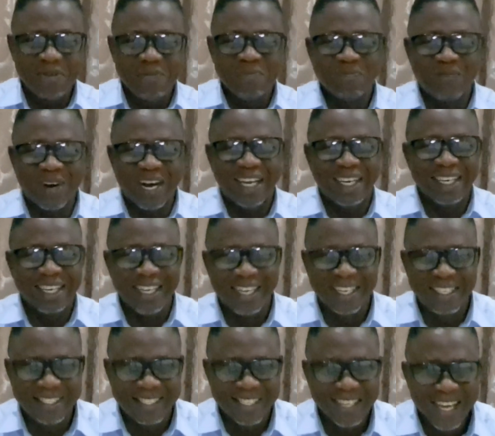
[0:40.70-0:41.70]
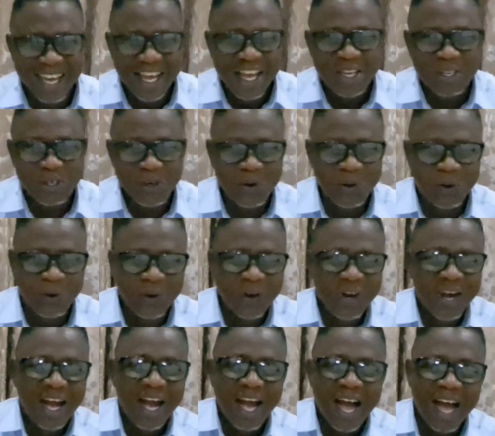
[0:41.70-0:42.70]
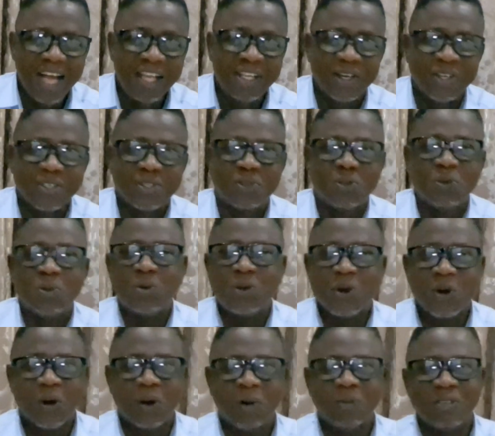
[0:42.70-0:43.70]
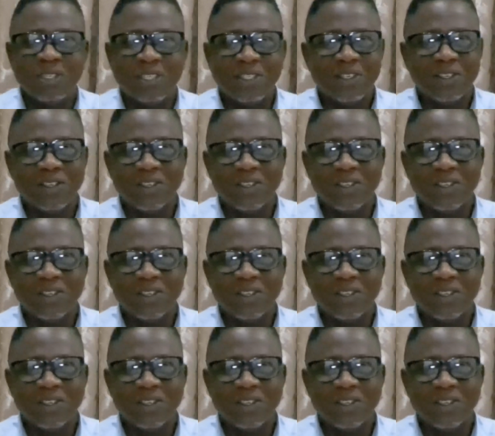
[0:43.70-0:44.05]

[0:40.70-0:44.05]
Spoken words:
managed. So I just stood up,